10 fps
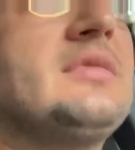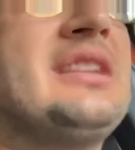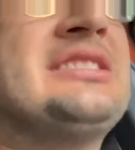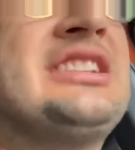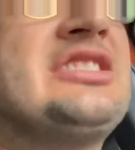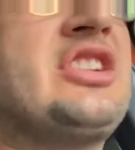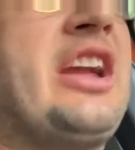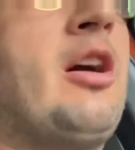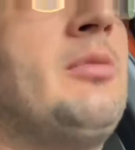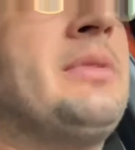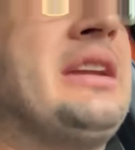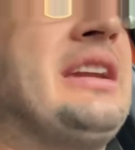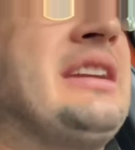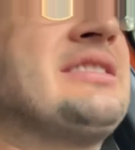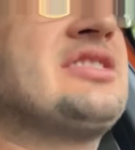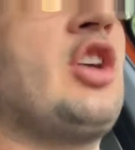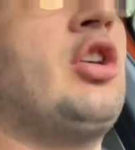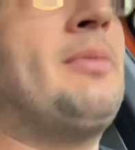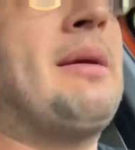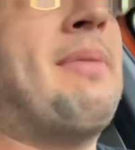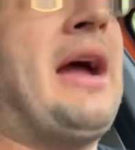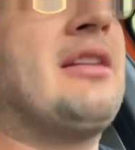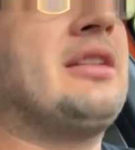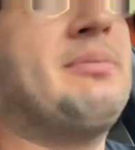ZJ helped me install my battery.